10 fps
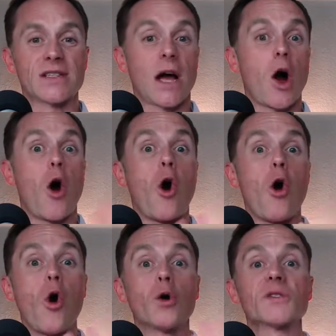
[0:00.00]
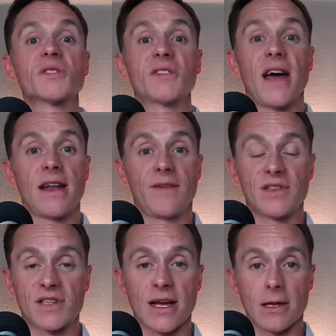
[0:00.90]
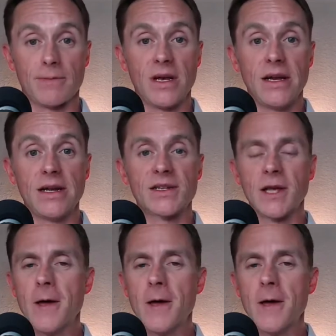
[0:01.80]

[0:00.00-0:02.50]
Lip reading: a whole set of encyclopedias,